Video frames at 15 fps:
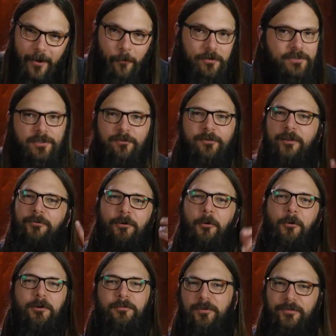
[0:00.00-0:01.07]
What's your favorite
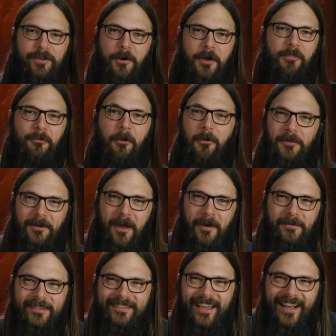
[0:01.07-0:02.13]
horror movie? Go ahead and throw in the
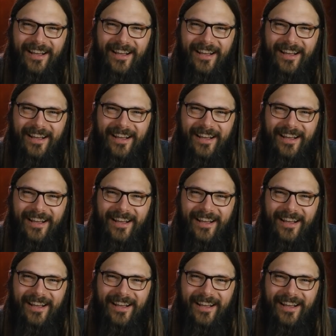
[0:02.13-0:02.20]
comments.